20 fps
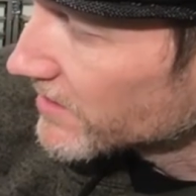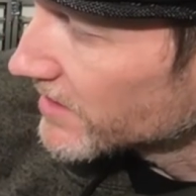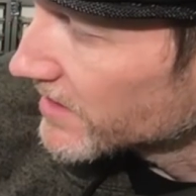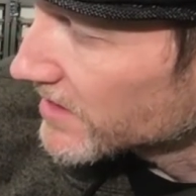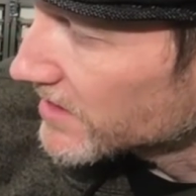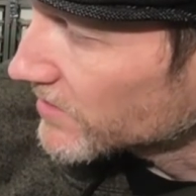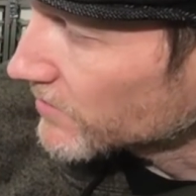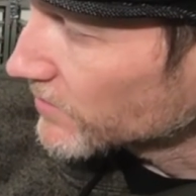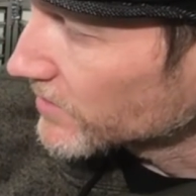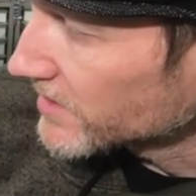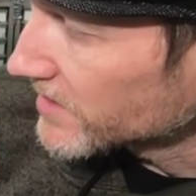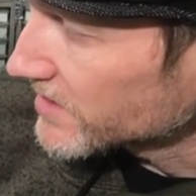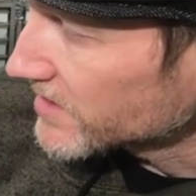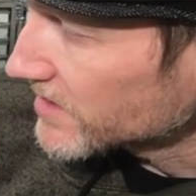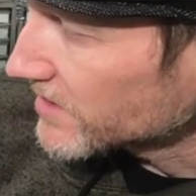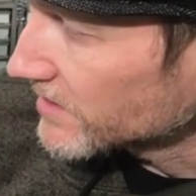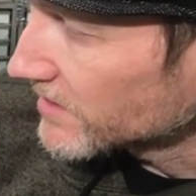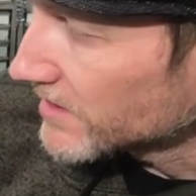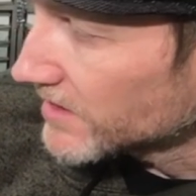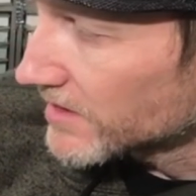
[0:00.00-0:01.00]
this
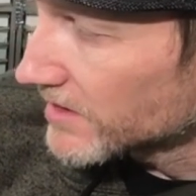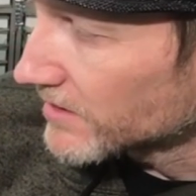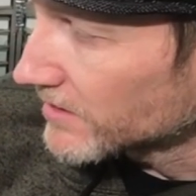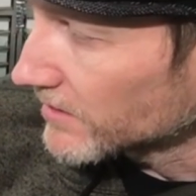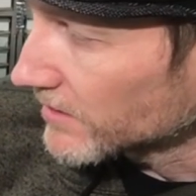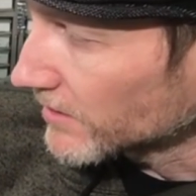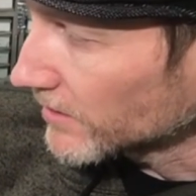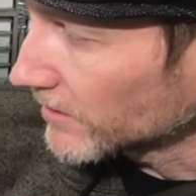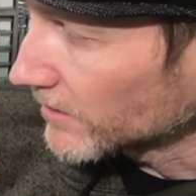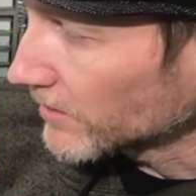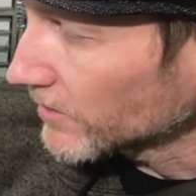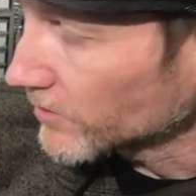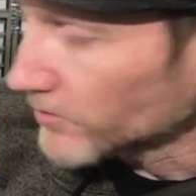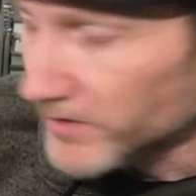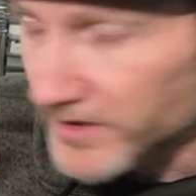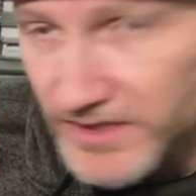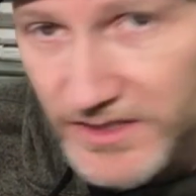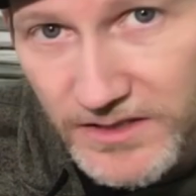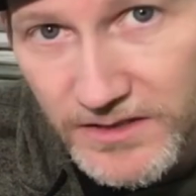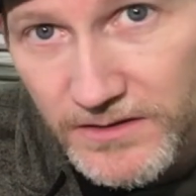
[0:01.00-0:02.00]
was the
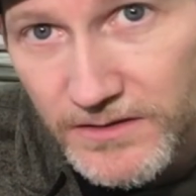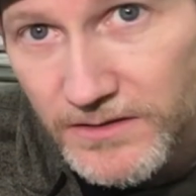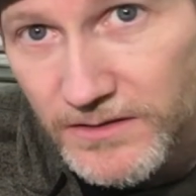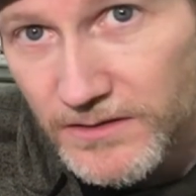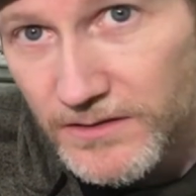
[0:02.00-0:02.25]
lowest